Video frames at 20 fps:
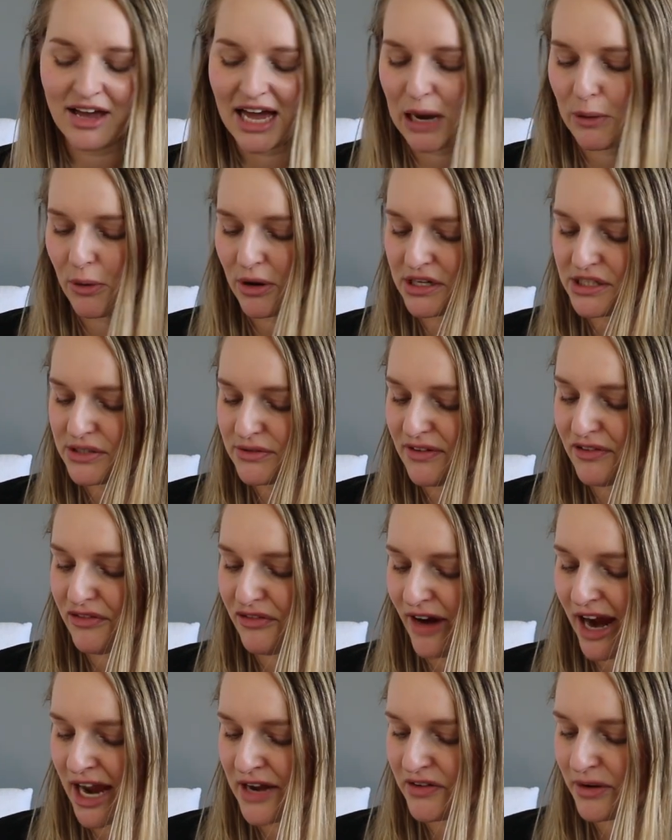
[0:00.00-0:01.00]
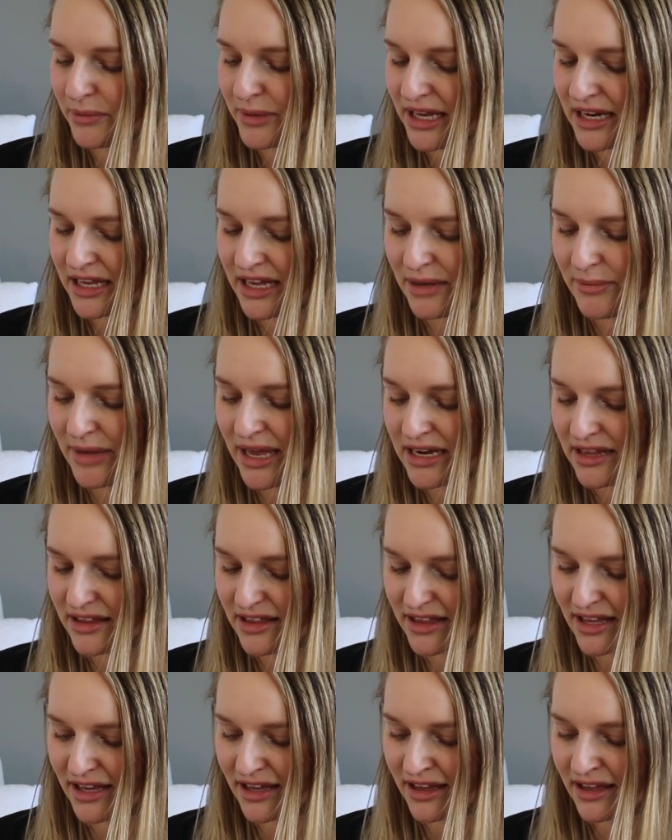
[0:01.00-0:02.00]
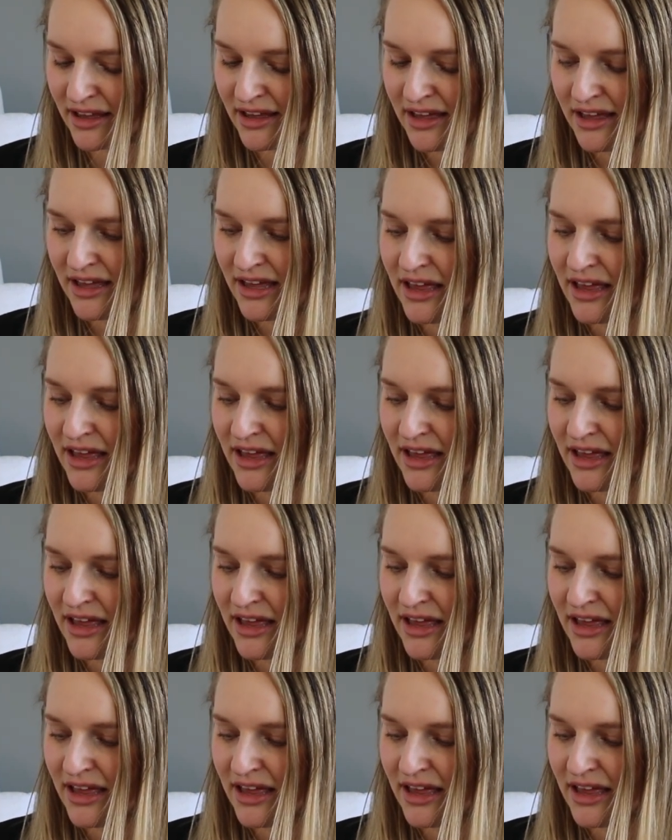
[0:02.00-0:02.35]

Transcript: I wanted to refrain from getting him anything